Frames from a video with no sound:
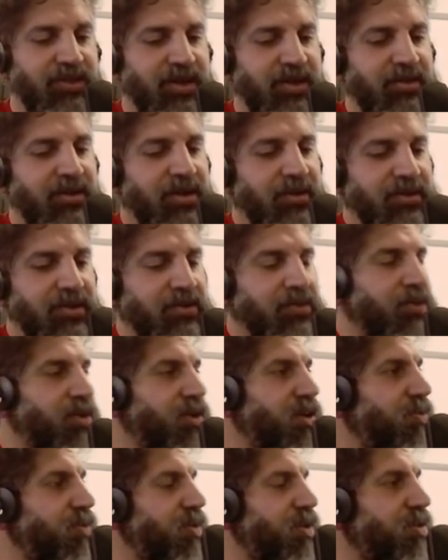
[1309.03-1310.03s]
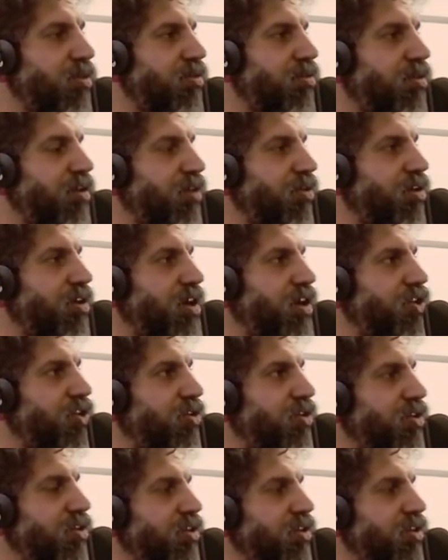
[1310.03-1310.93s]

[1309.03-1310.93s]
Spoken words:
How is it working with education?